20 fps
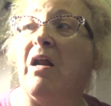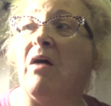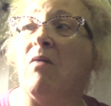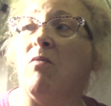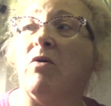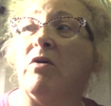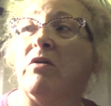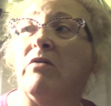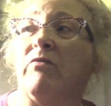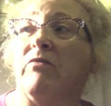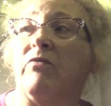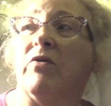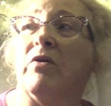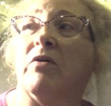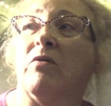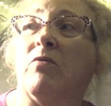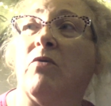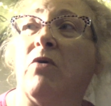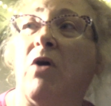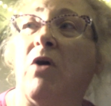I wasn't
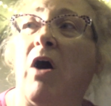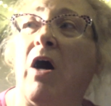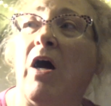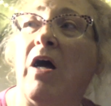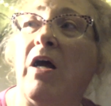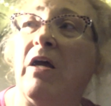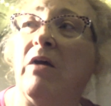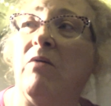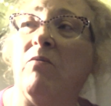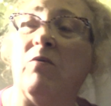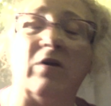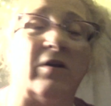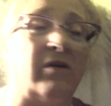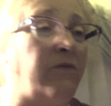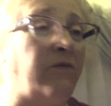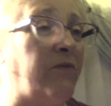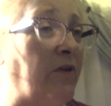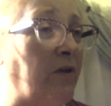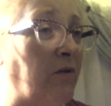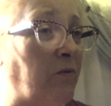feeling real hot. He
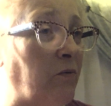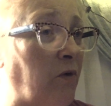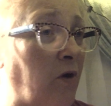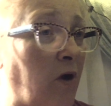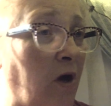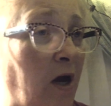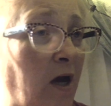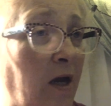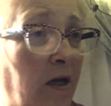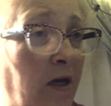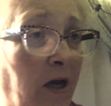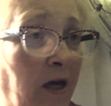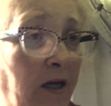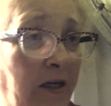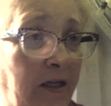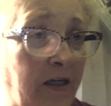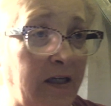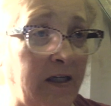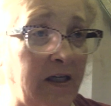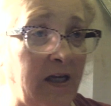wasn't feeling real hot. I
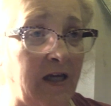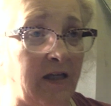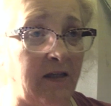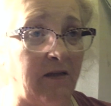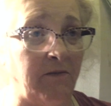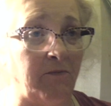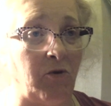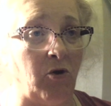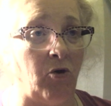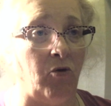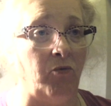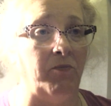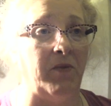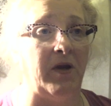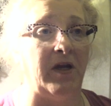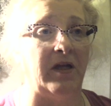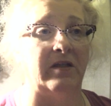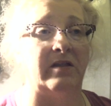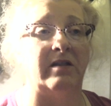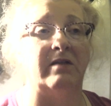did take some cold
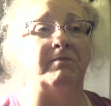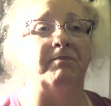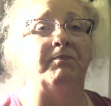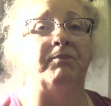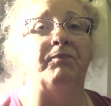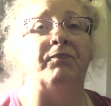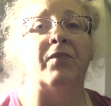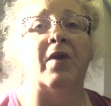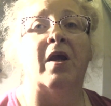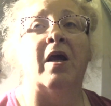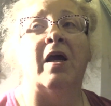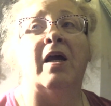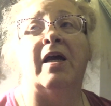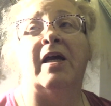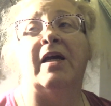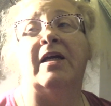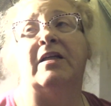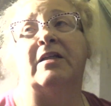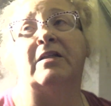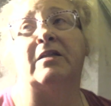medicine.
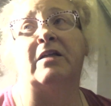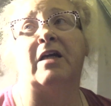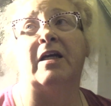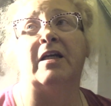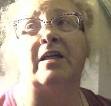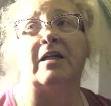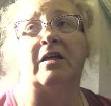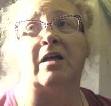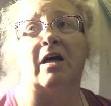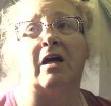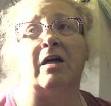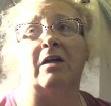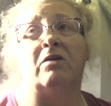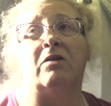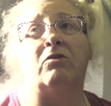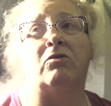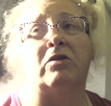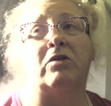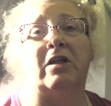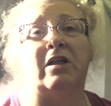He decided not to
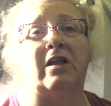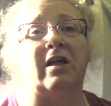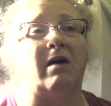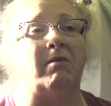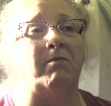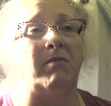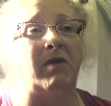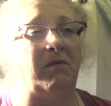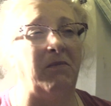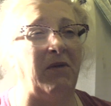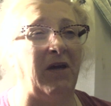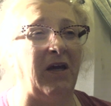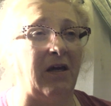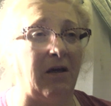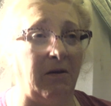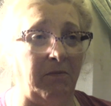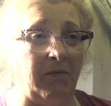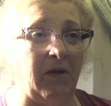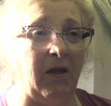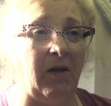because he thought maybe
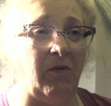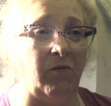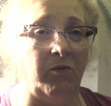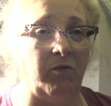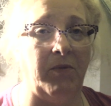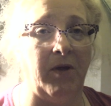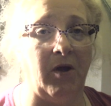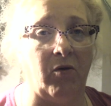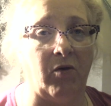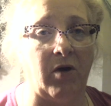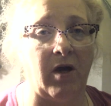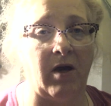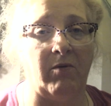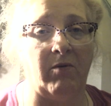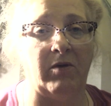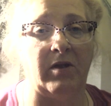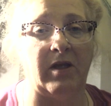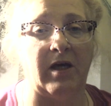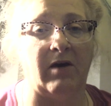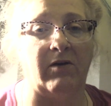he would be okay
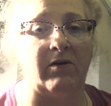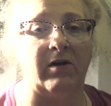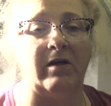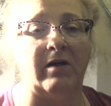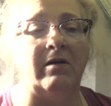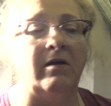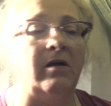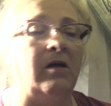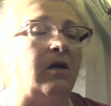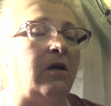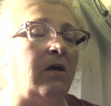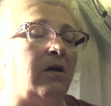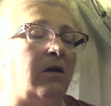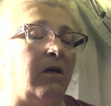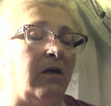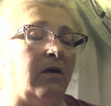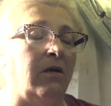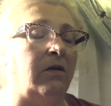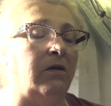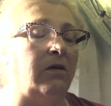without it.
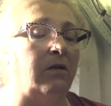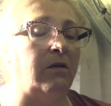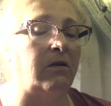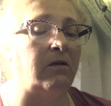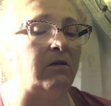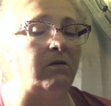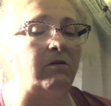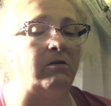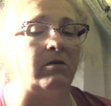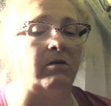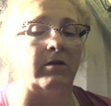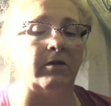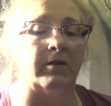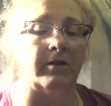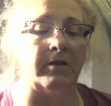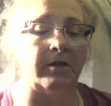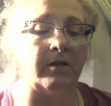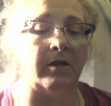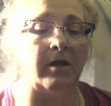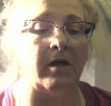
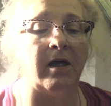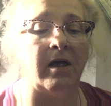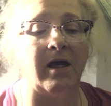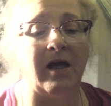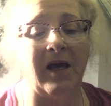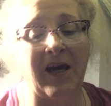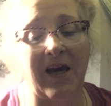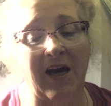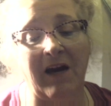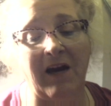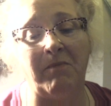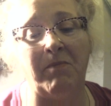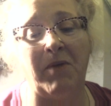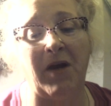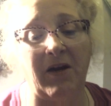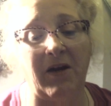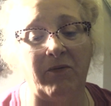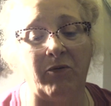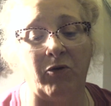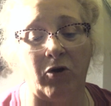He kind of
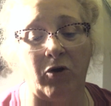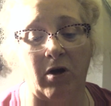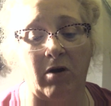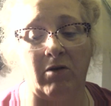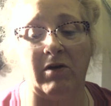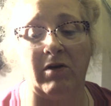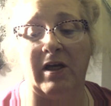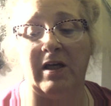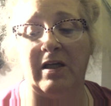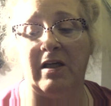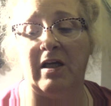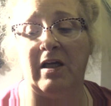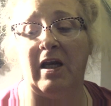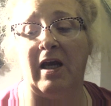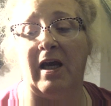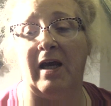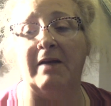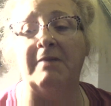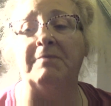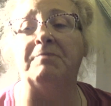paid for it all day
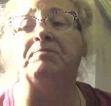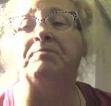today.